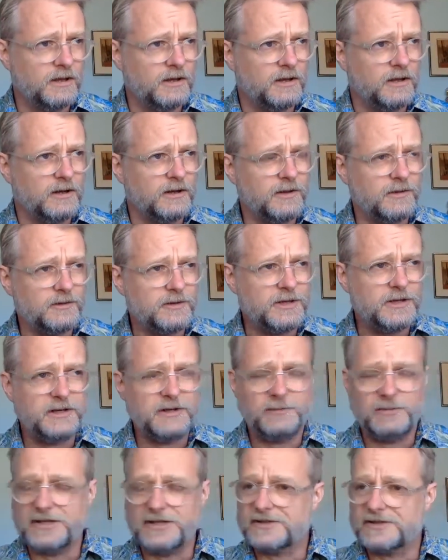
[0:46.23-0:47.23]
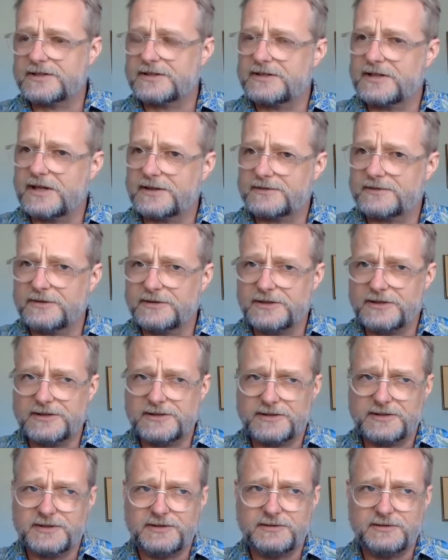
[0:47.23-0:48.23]
Another key to being successful
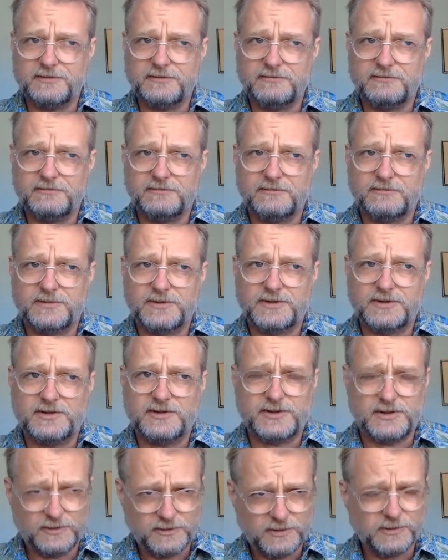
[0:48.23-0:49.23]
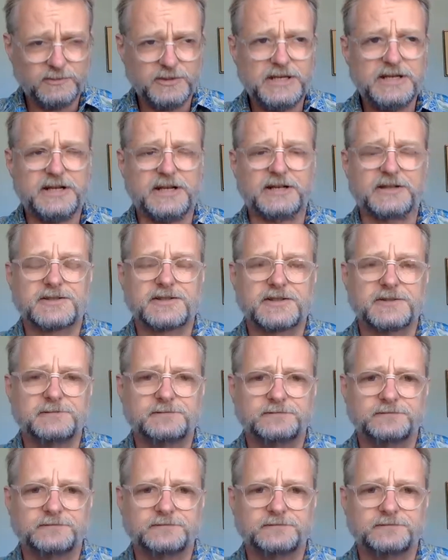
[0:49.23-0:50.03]
is to do the readings.